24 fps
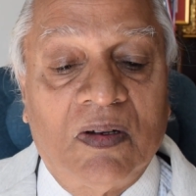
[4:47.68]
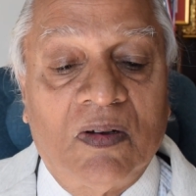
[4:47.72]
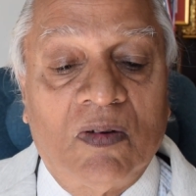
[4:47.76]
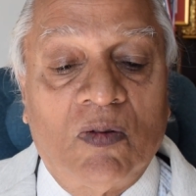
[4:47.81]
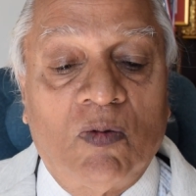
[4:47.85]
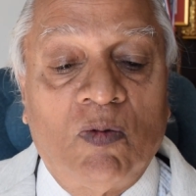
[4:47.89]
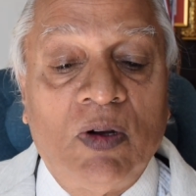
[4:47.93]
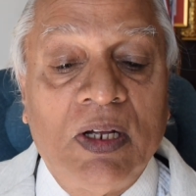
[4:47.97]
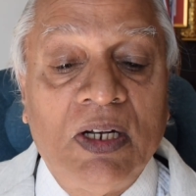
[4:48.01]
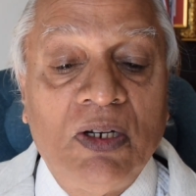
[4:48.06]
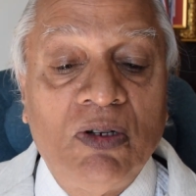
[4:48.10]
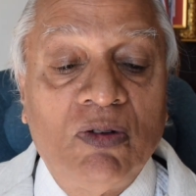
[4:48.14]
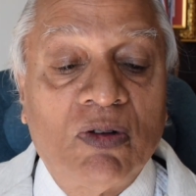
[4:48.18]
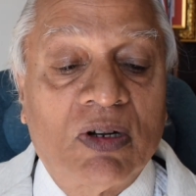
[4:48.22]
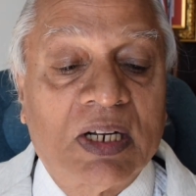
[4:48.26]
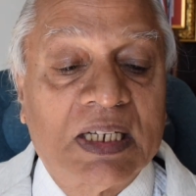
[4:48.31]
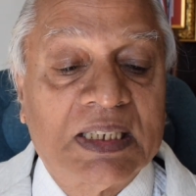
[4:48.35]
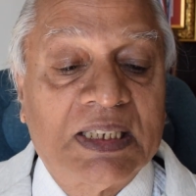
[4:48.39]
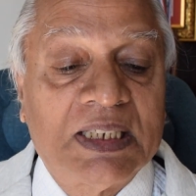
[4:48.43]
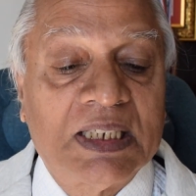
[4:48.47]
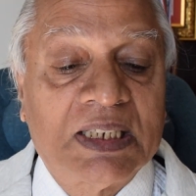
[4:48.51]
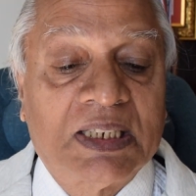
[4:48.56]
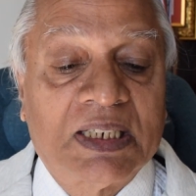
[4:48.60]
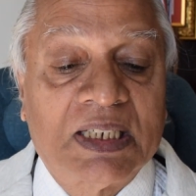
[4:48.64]
When you
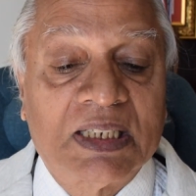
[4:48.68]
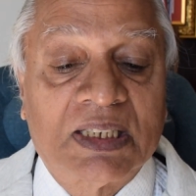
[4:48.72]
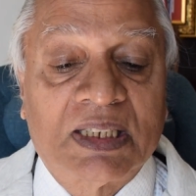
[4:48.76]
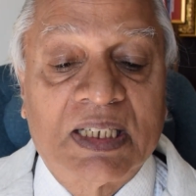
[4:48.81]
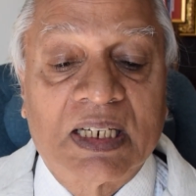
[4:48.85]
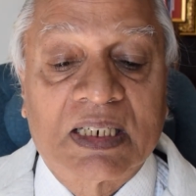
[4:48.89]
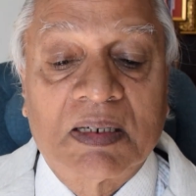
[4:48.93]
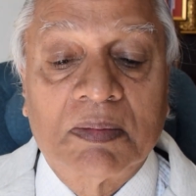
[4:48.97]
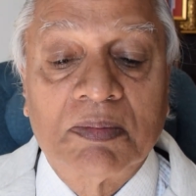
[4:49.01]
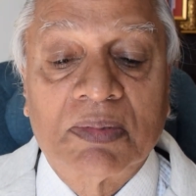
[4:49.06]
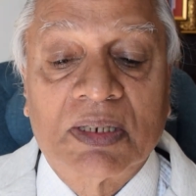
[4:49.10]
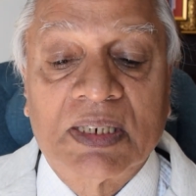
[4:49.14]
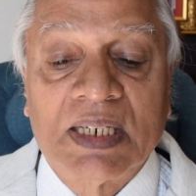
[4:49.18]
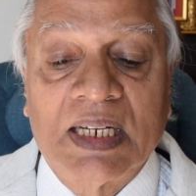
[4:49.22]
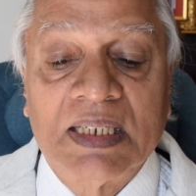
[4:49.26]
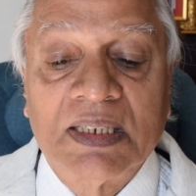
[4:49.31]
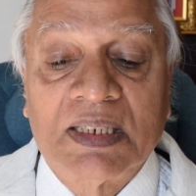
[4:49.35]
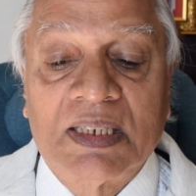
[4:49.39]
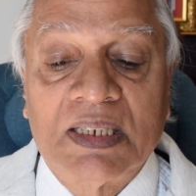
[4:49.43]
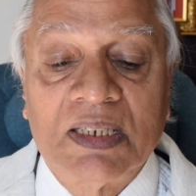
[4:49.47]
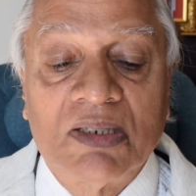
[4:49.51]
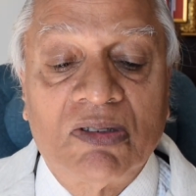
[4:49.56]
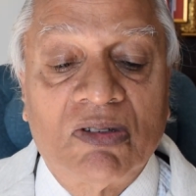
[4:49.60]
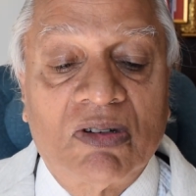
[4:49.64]
resist a
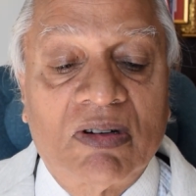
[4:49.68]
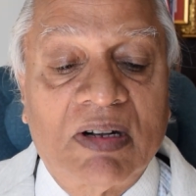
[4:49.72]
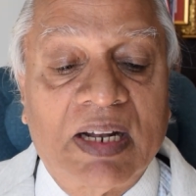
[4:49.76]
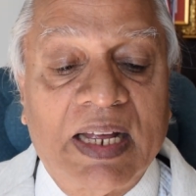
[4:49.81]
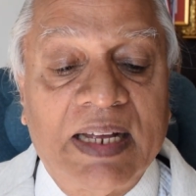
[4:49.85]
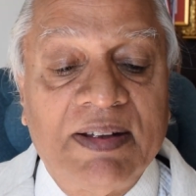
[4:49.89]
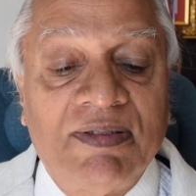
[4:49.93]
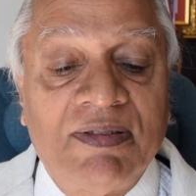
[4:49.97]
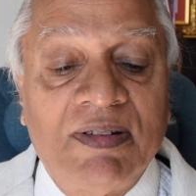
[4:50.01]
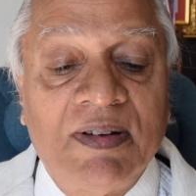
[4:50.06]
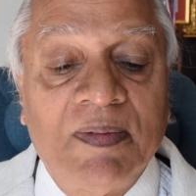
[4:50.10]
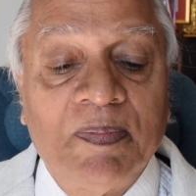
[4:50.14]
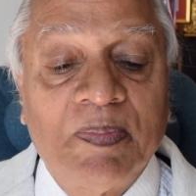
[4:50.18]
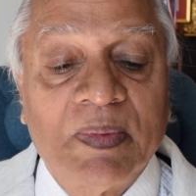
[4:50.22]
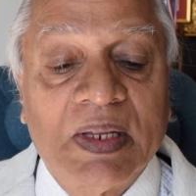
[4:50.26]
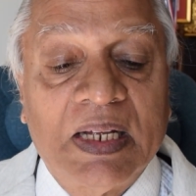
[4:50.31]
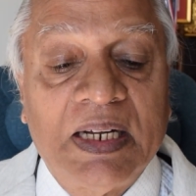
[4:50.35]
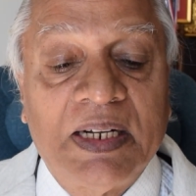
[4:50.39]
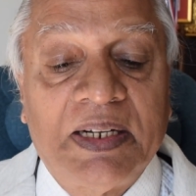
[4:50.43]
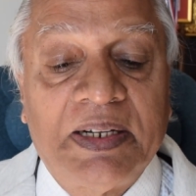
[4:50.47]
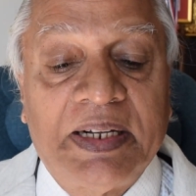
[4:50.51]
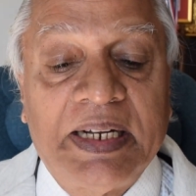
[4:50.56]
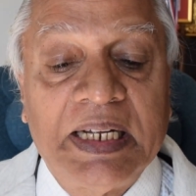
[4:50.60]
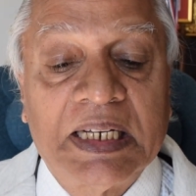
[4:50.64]
circumstance in your life,
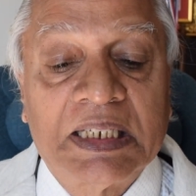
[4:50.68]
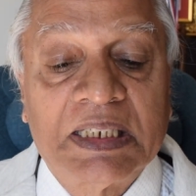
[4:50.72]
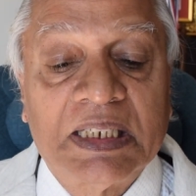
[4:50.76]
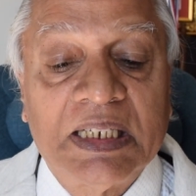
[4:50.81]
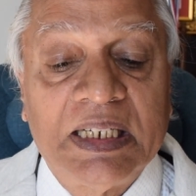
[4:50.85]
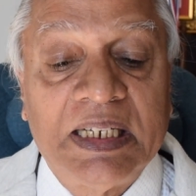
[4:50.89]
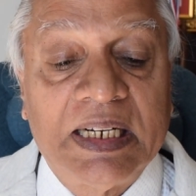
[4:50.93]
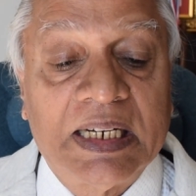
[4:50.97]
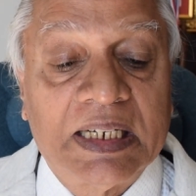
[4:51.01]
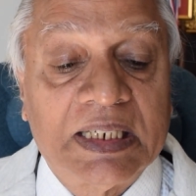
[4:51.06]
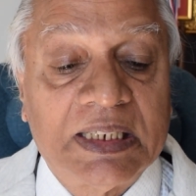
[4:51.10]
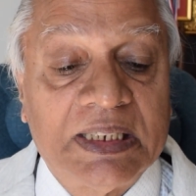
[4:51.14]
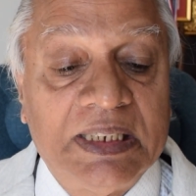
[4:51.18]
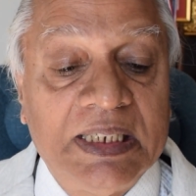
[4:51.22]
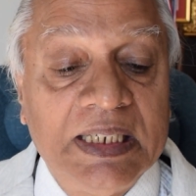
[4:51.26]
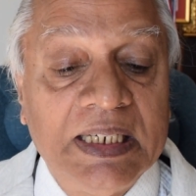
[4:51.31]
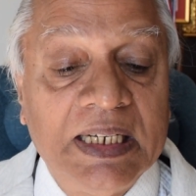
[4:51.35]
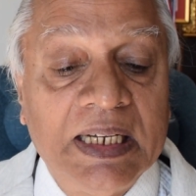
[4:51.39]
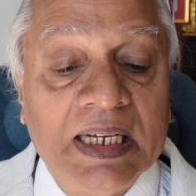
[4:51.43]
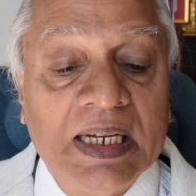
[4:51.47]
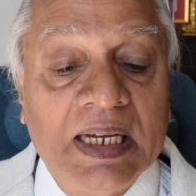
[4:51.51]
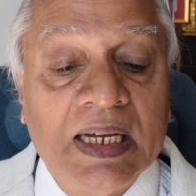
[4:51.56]
it takes energy